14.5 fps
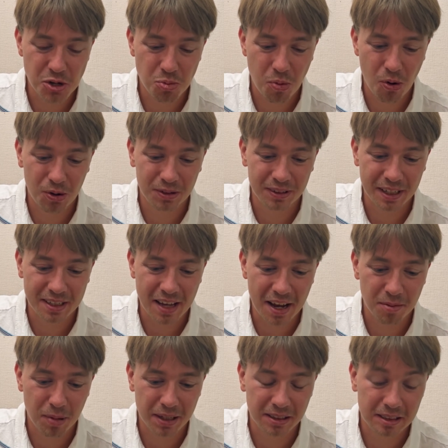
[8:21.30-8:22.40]
pawn
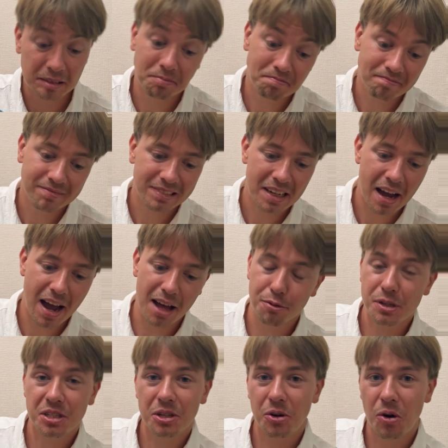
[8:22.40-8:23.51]
attack, but
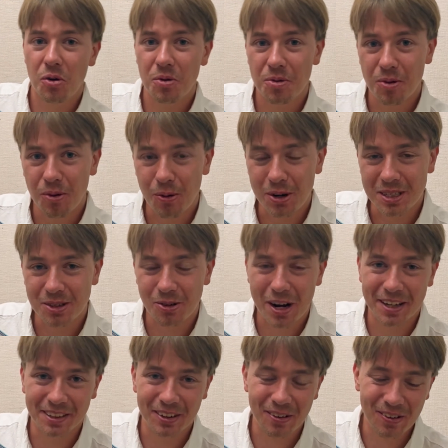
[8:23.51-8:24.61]
AlphaZero was the
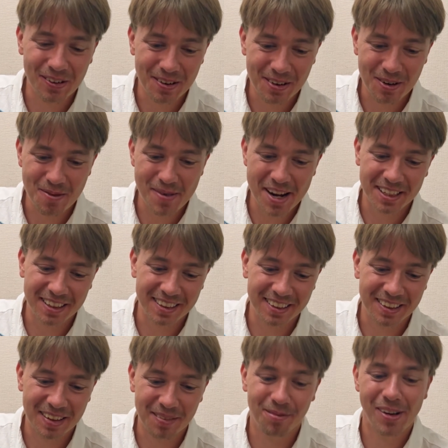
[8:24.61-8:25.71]
one who made
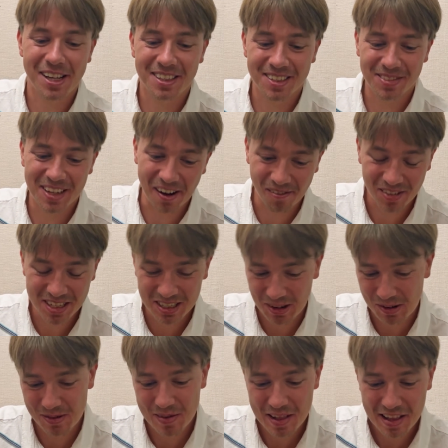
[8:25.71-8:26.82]
it mainstream.
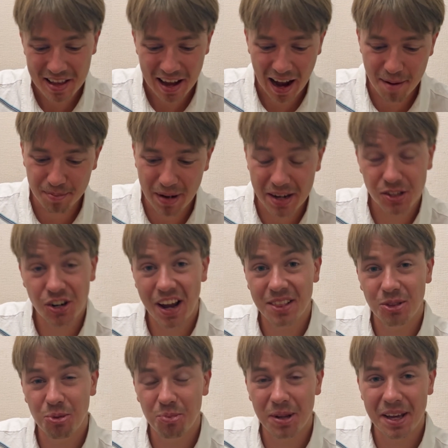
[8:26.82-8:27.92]
So I
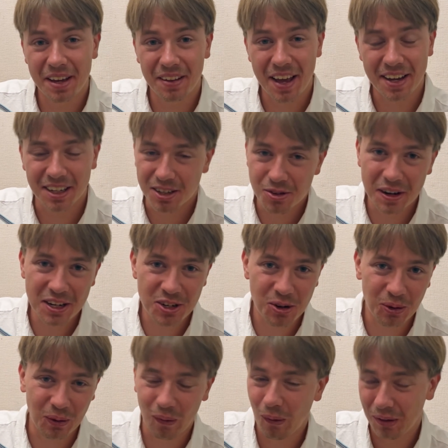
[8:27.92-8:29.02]
tried to play like
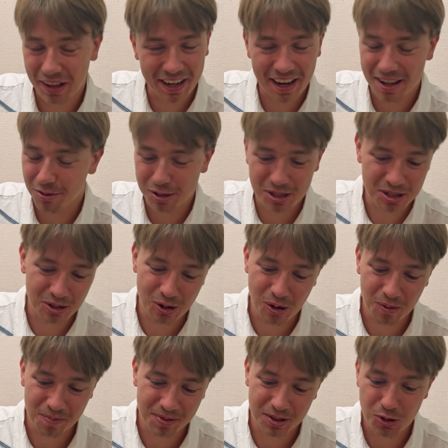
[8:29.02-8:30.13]
Grishuk or like
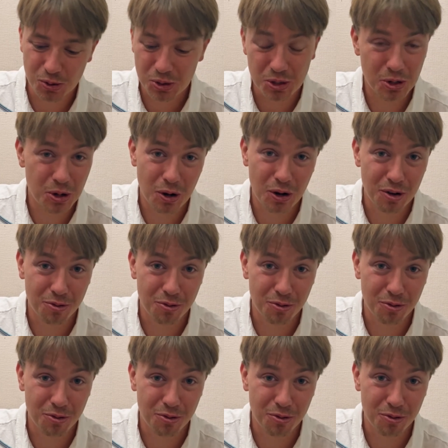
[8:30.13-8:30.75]
AlphaZero. Choose your